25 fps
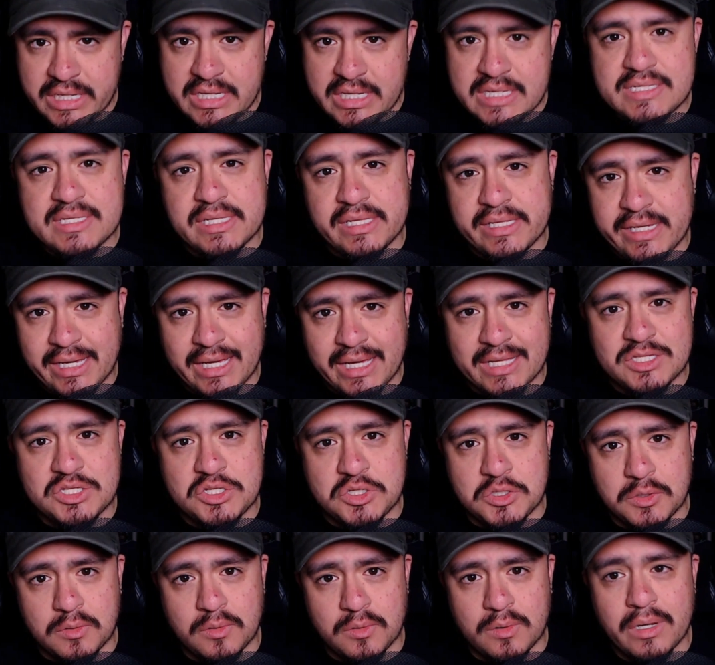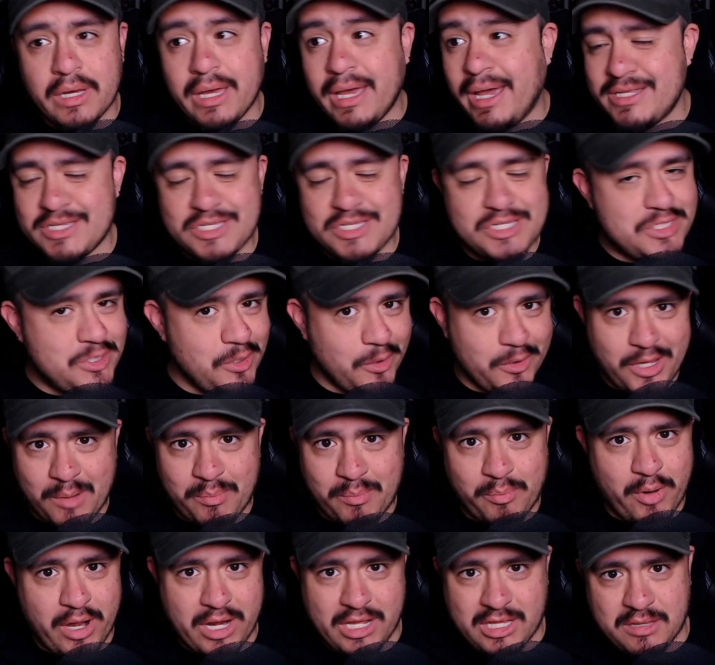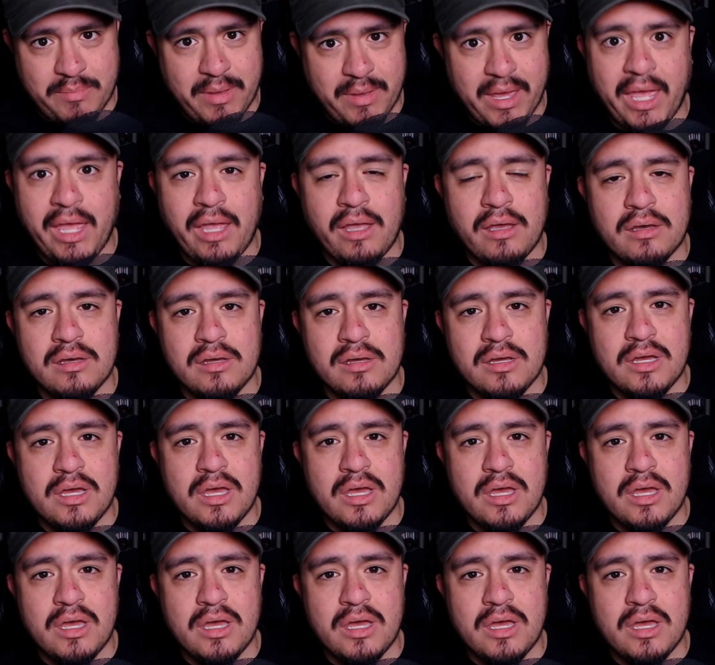easily get two and still not break the bank.